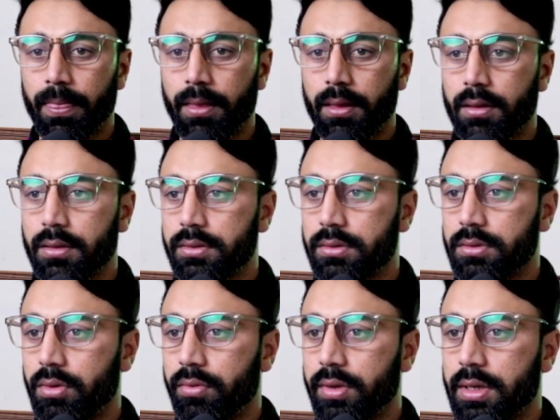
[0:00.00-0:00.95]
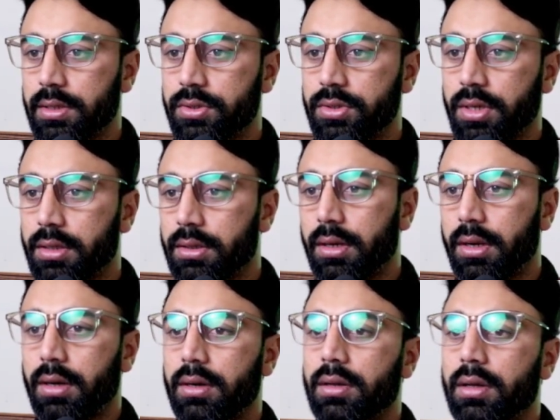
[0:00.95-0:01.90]
so we can check that
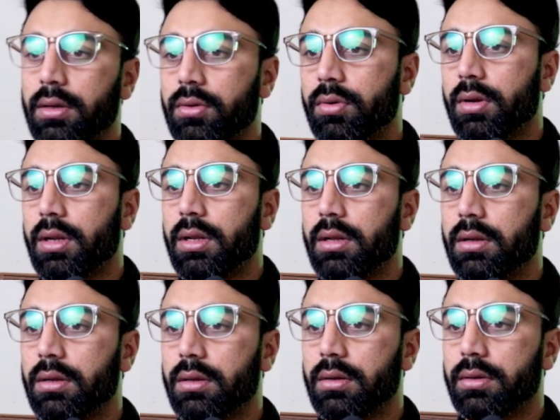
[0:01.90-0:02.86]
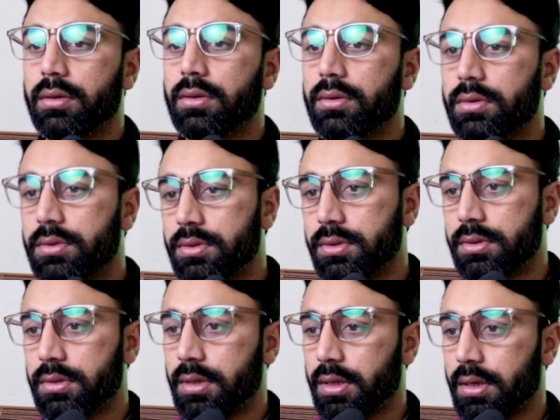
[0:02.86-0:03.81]
in URL
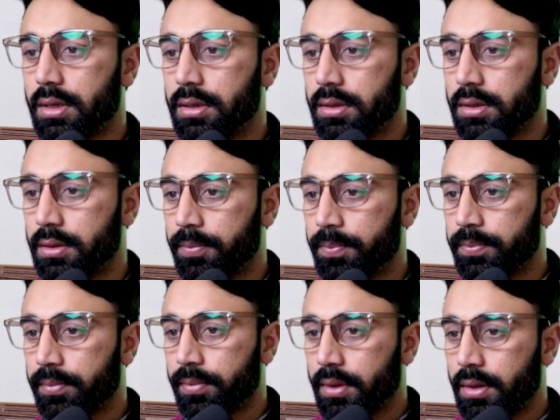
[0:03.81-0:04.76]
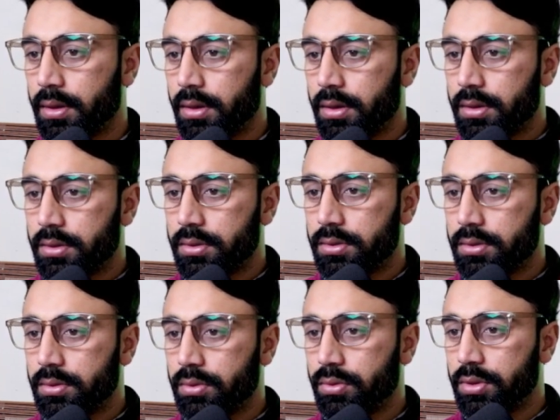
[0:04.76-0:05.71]
tag,
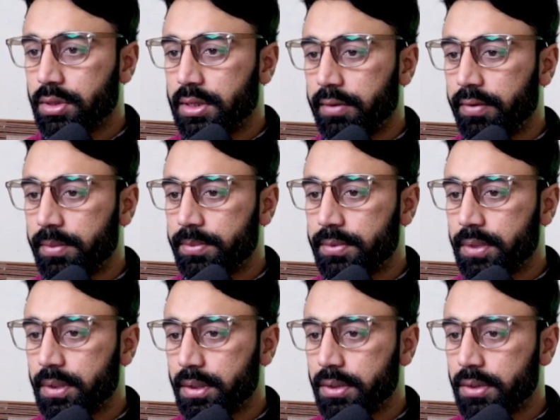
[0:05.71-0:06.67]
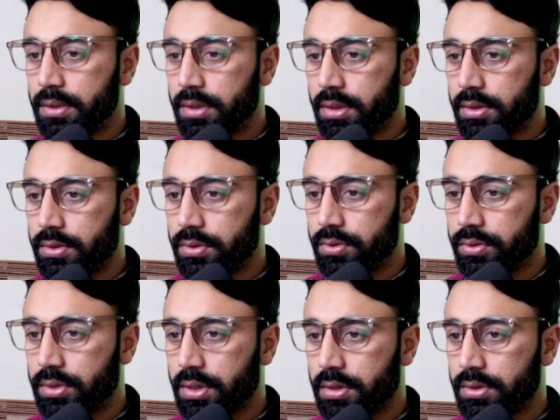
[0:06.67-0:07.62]
so the website is using
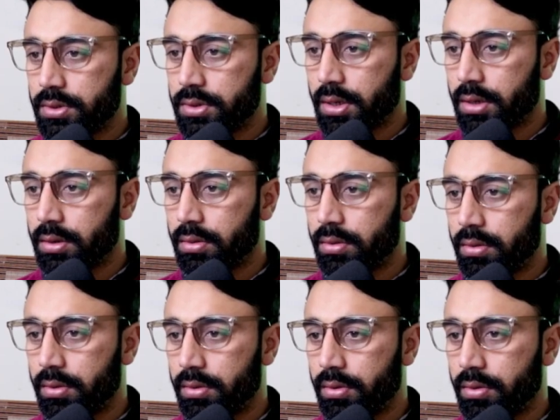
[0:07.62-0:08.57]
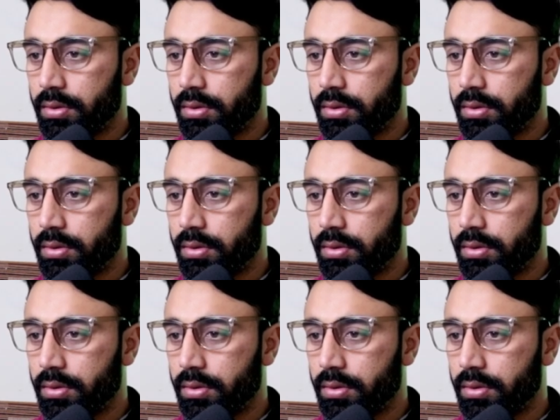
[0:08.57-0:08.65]
tag or not.